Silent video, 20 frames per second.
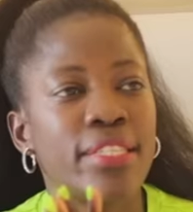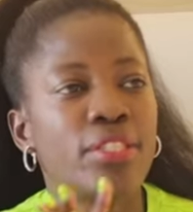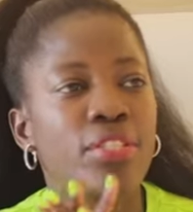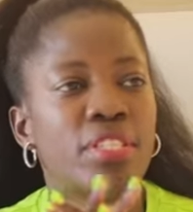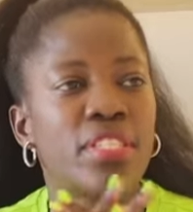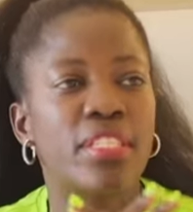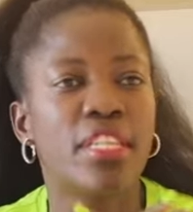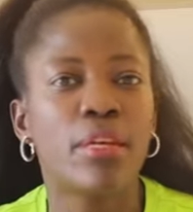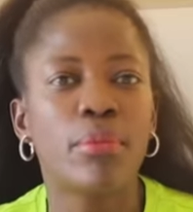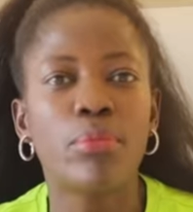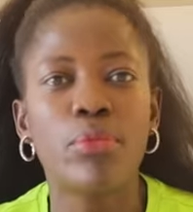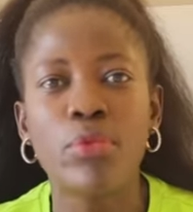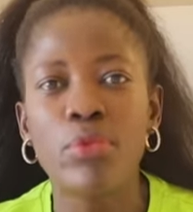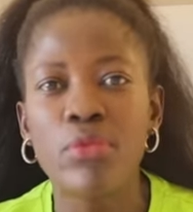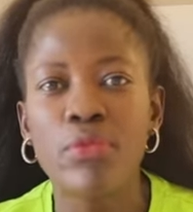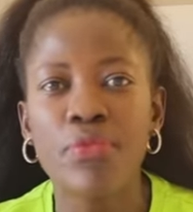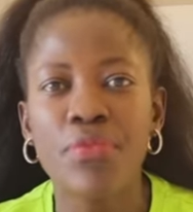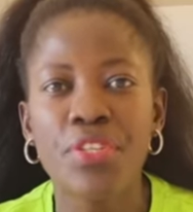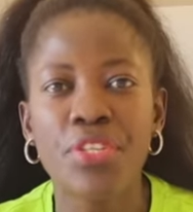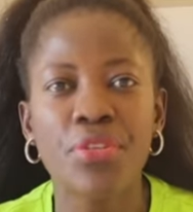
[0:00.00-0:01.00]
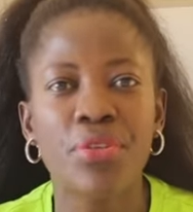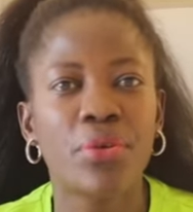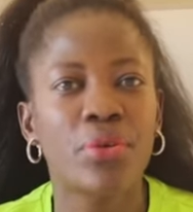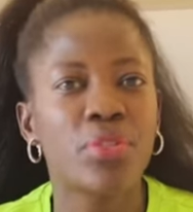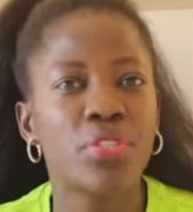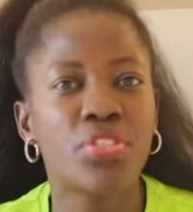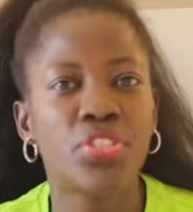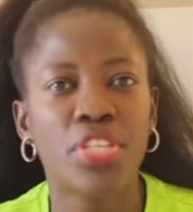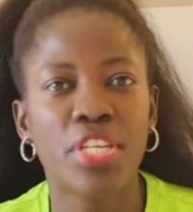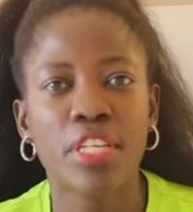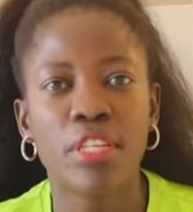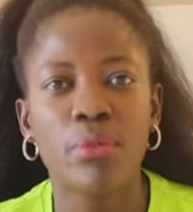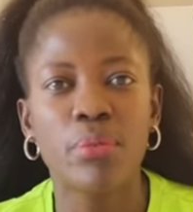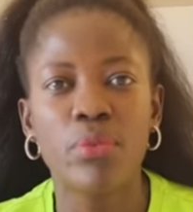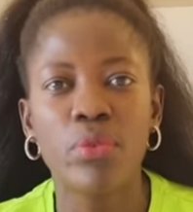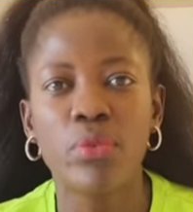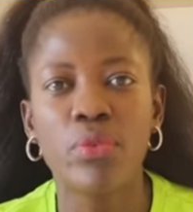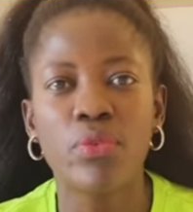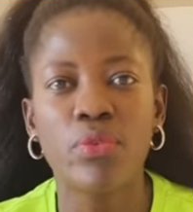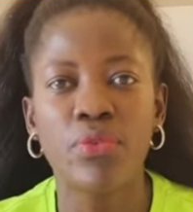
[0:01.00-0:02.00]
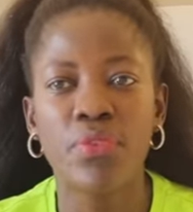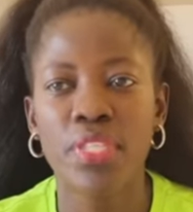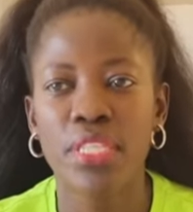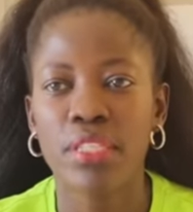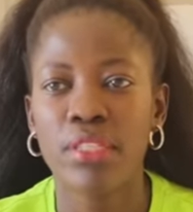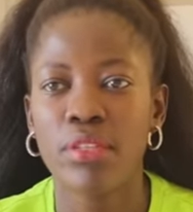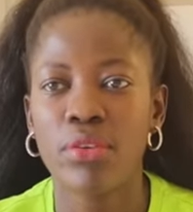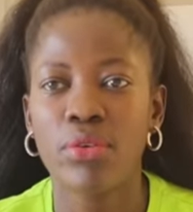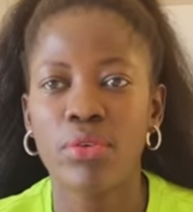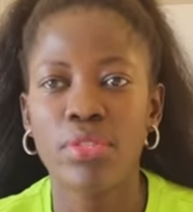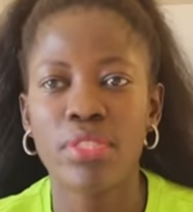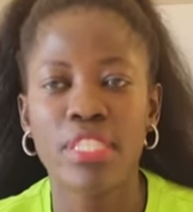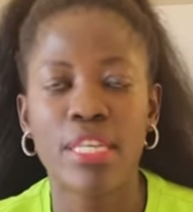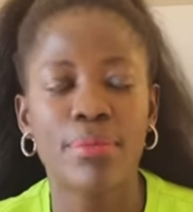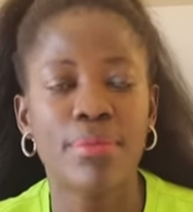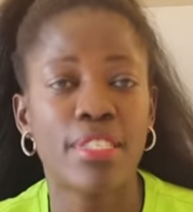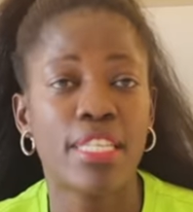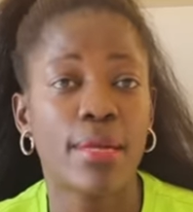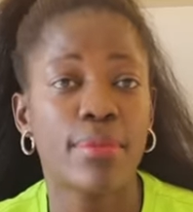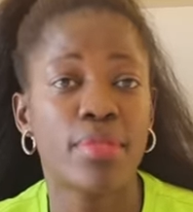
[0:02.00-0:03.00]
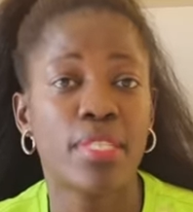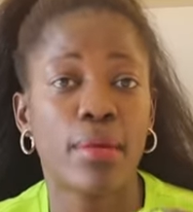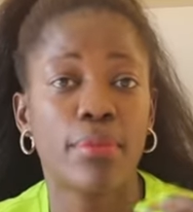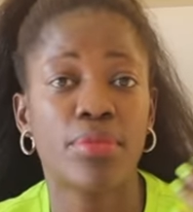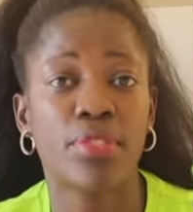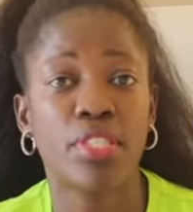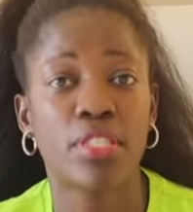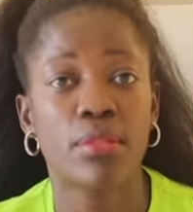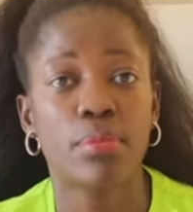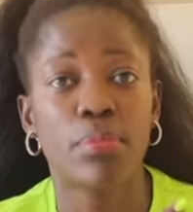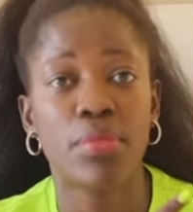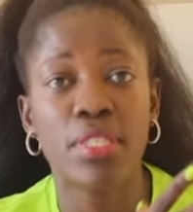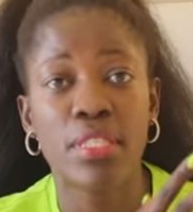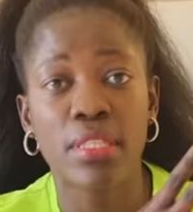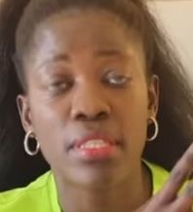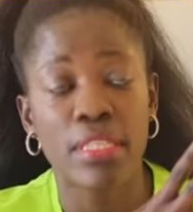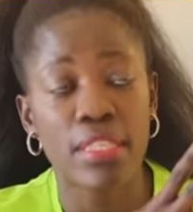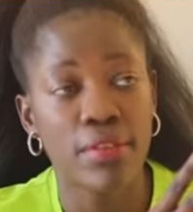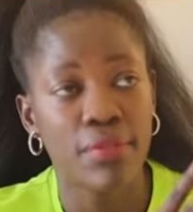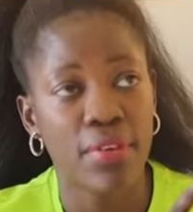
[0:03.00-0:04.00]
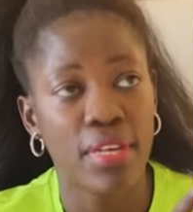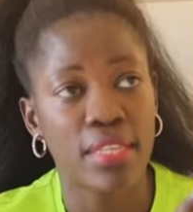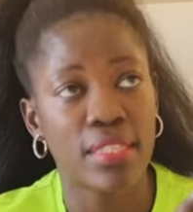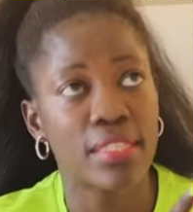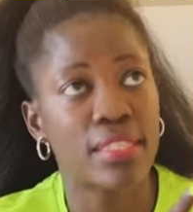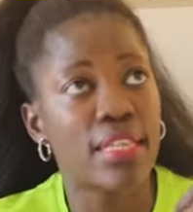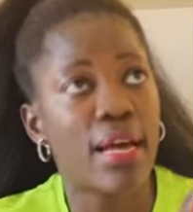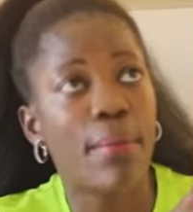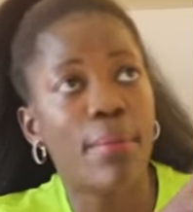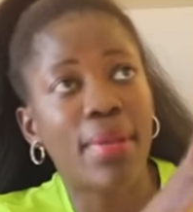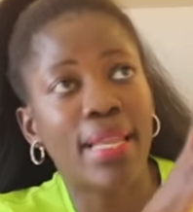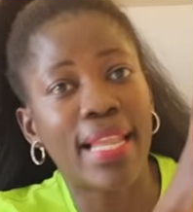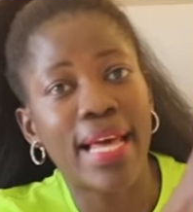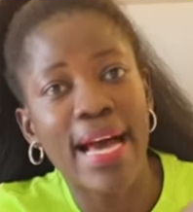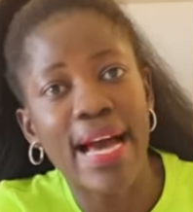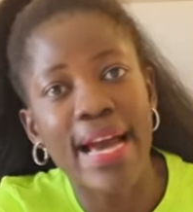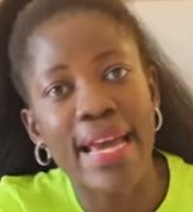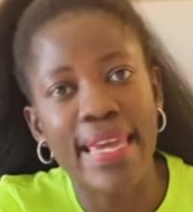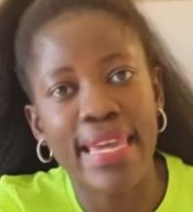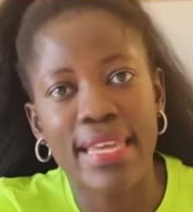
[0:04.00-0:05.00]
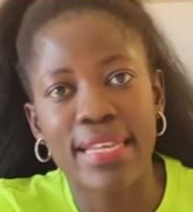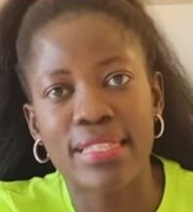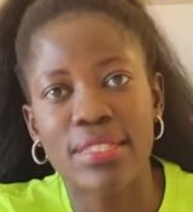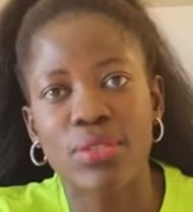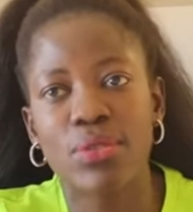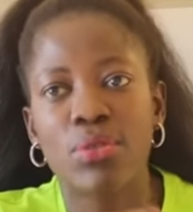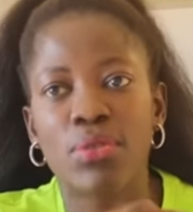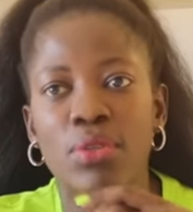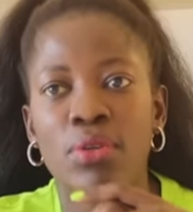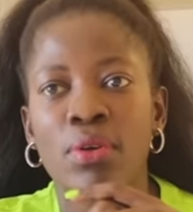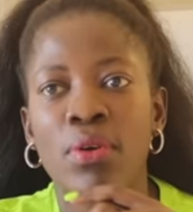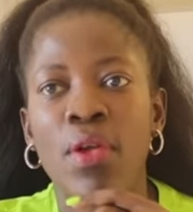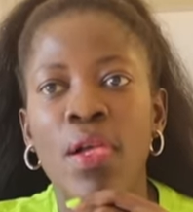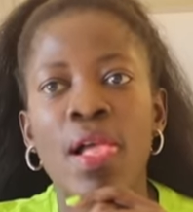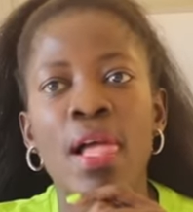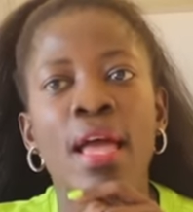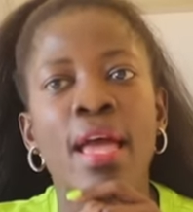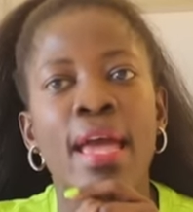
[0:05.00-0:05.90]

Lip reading: it in a movie or Czech movie, or sometimes I'm just being given some lines, you know.